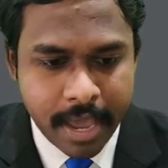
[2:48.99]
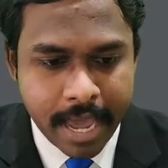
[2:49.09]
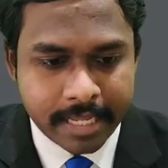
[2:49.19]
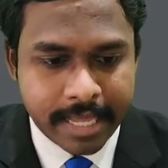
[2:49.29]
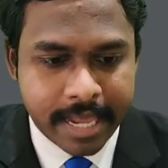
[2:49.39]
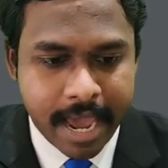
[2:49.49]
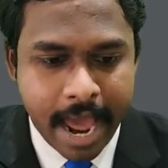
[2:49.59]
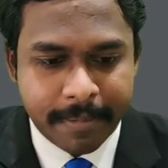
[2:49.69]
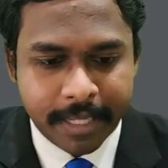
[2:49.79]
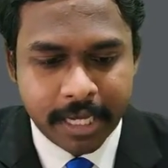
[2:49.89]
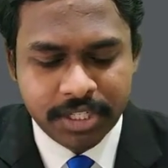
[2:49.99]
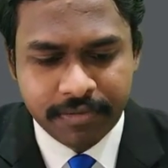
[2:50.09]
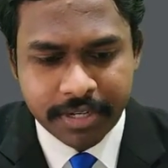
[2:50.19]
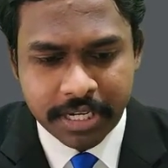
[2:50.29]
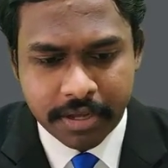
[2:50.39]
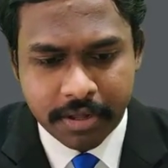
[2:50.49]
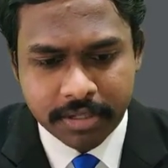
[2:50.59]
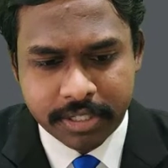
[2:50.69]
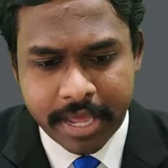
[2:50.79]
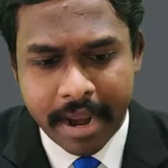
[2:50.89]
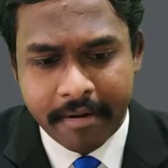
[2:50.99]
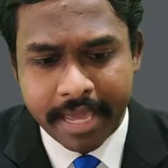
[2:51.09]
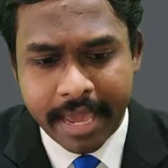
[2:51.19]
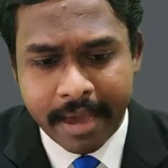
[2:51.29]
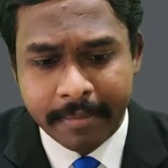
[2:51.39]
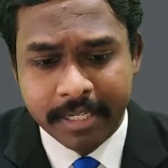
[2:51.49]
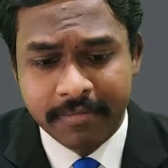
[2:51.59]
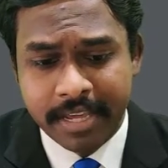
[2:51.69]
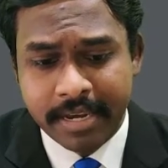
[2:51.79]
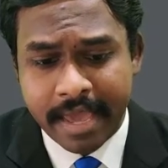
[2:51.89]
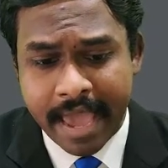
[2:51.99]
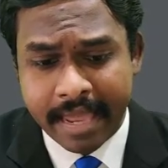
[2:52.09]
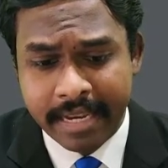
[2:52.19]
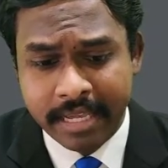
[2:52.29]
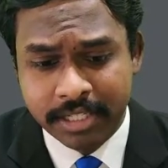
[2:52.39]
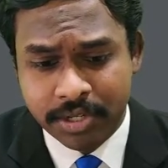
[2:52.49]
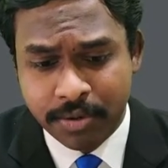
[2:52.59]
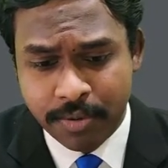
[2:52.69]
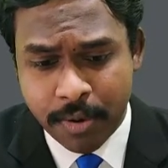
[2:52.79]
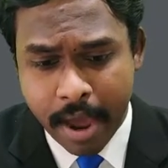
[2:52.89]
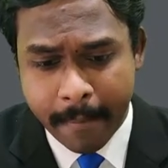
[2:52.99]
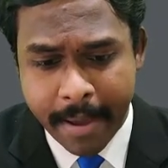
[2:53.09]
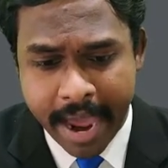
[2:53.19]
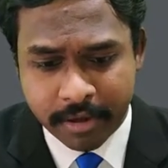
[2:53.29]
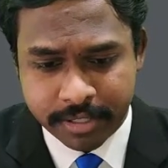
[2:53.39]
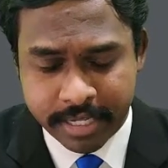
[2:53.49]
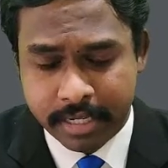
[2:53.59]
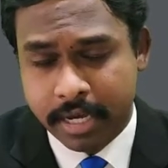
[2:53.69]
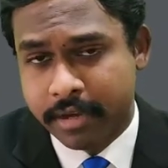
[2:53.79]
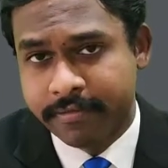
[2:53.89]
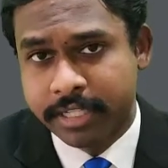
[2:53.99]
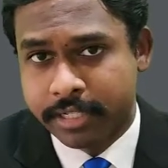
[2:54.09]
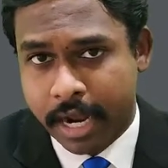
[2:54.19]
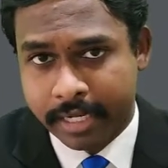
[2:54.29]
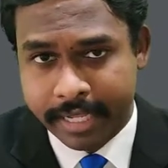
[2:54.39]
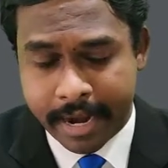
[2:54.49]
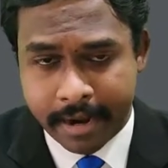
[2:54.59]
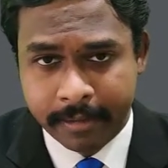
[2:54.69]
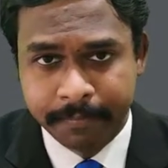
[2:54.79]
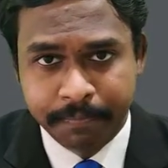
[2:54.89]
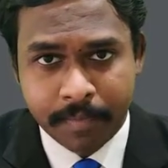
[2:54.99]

And then application of integrals, area between any two about-set curves is not there.